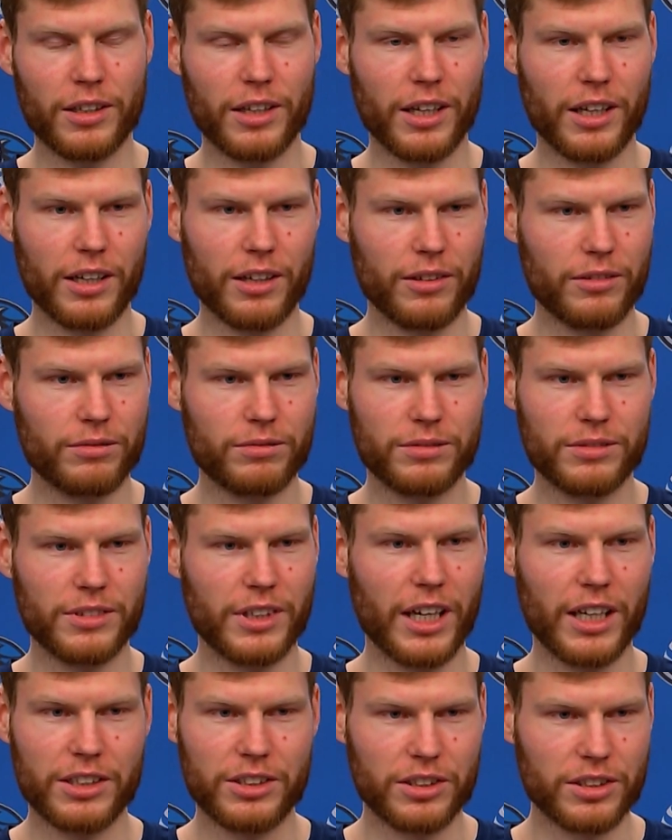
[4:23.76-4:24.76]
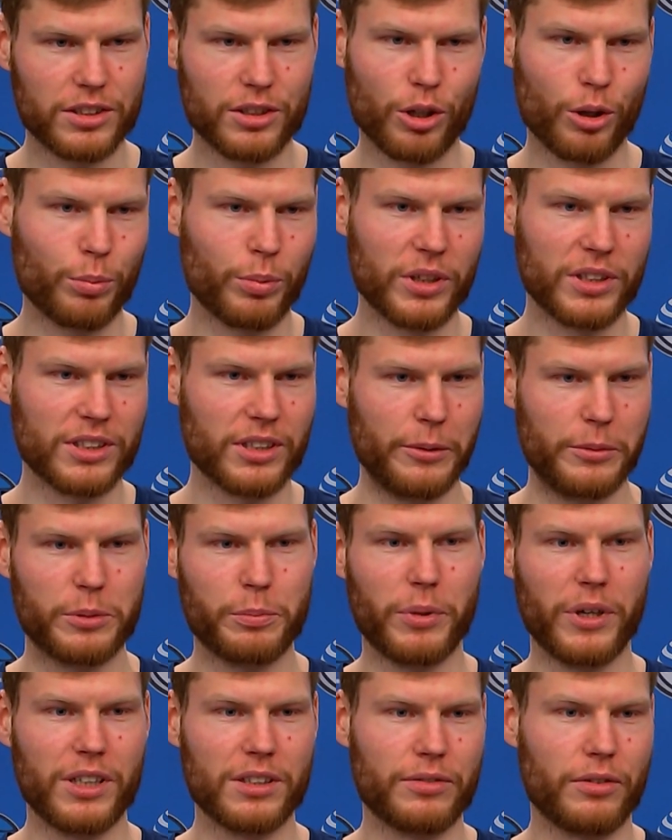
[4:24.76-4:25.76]
and that just opens up
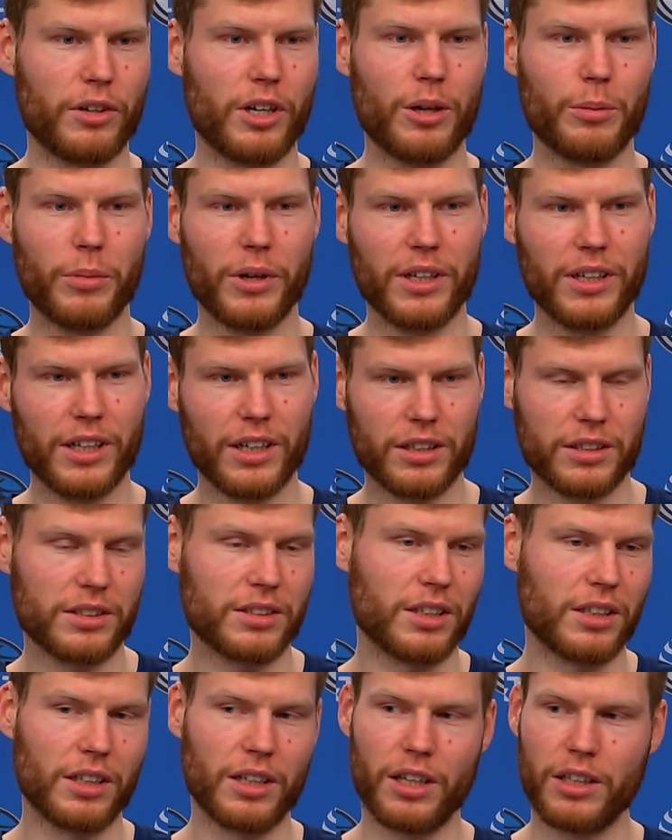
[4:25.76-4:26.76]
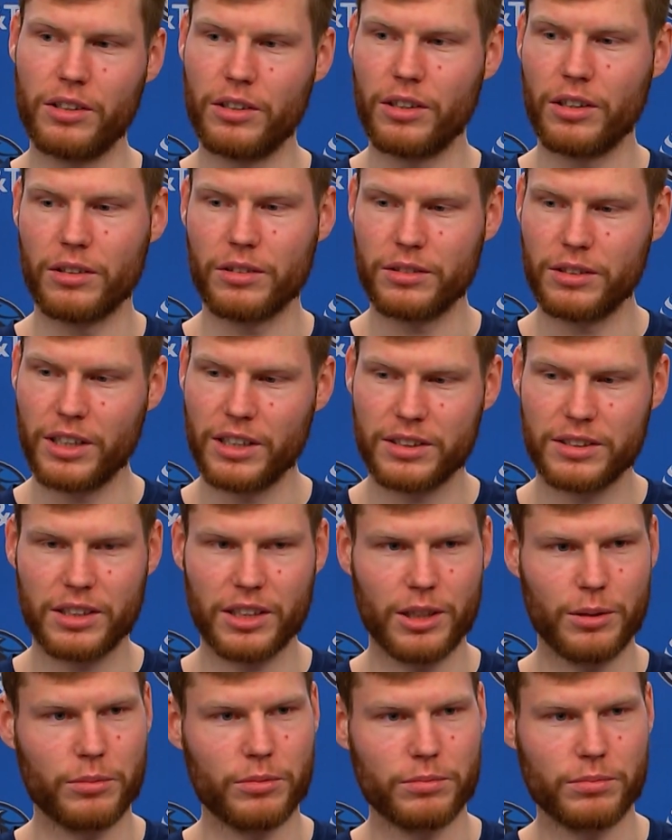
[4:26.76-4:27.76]
space for everybody else. And, you know, this
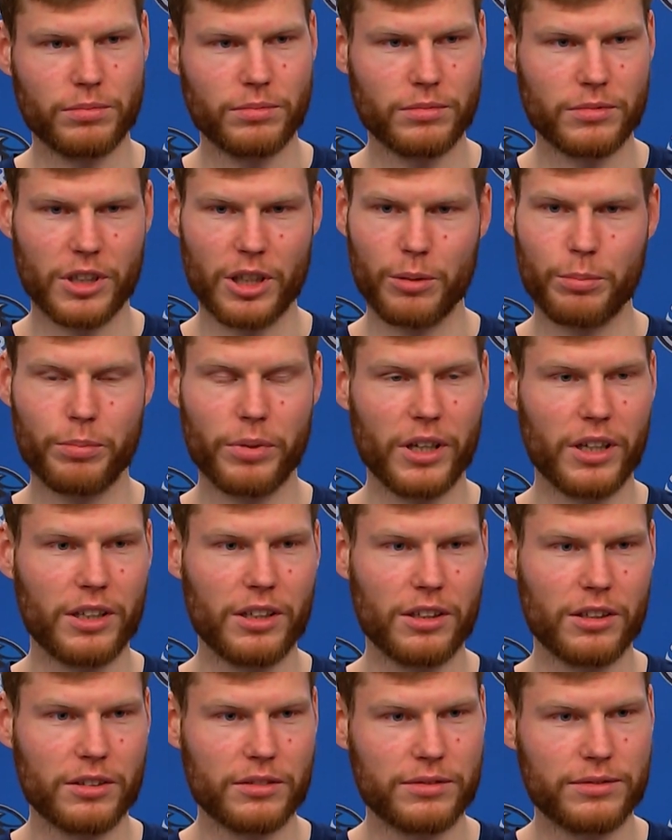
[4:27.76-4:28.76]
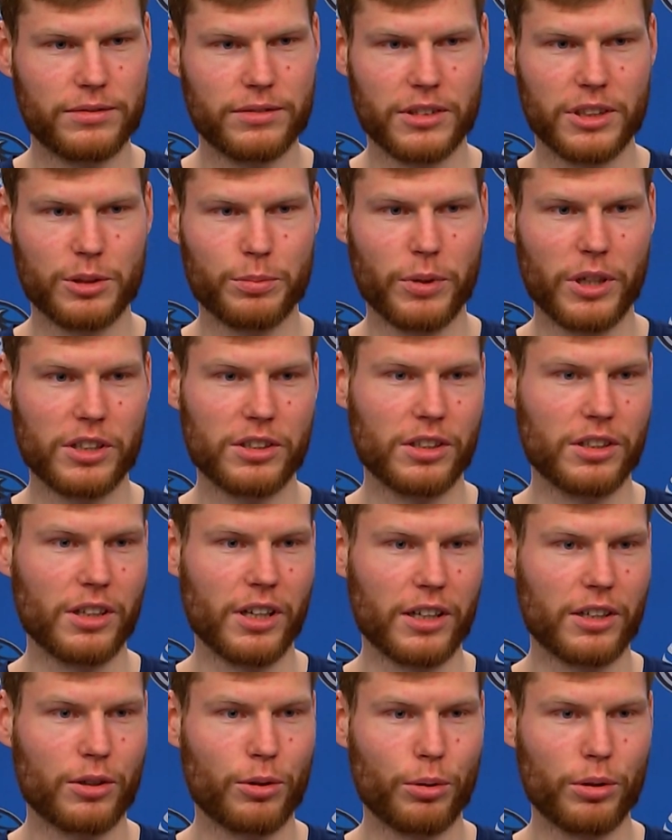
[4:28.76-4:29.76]
team got plenty of, especially
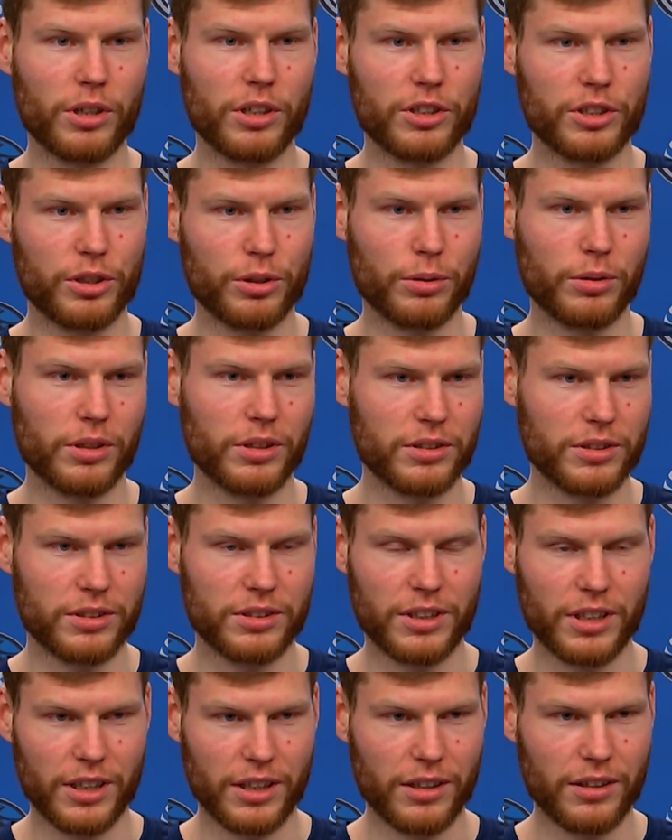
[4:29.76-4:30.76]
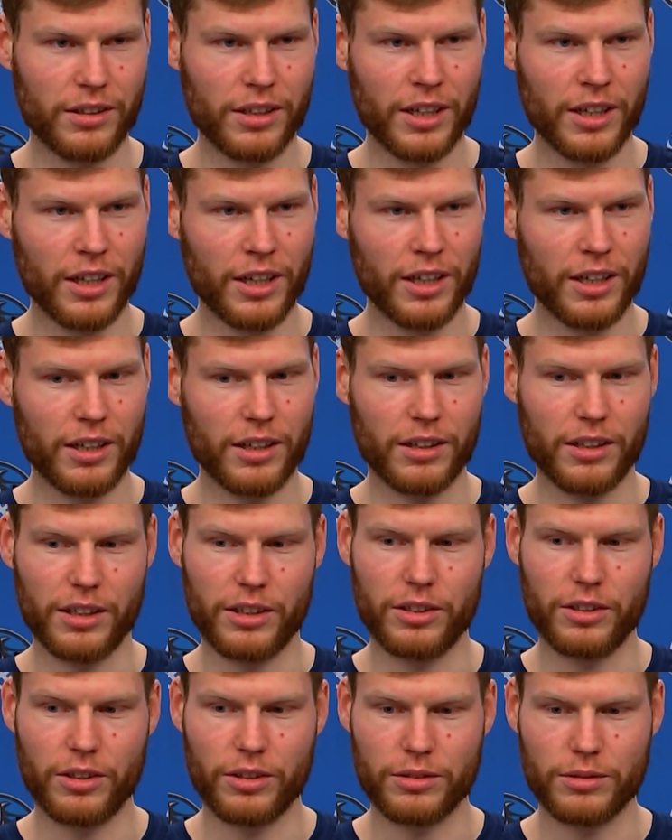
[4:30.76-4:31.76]
like corner shooters, that,
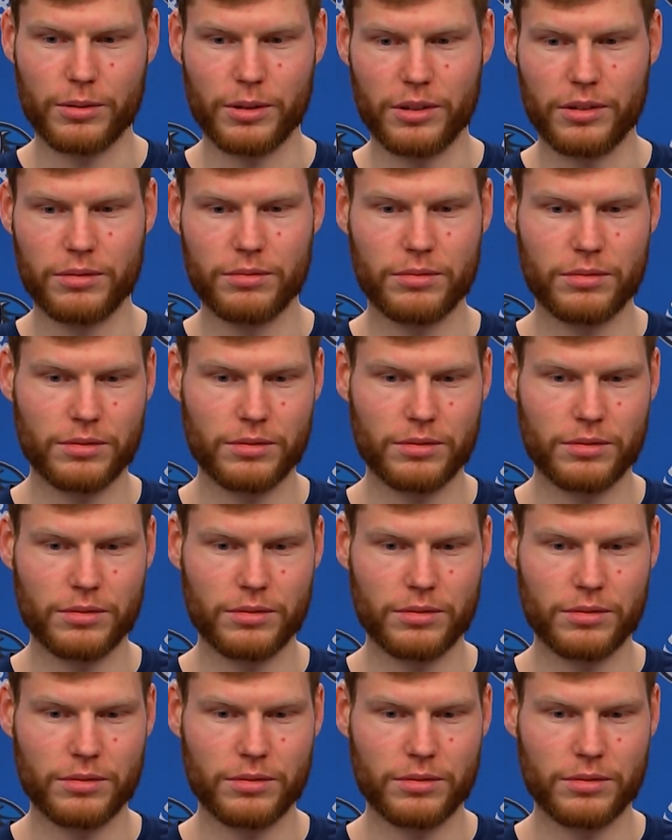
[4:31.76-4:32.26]
like, you know,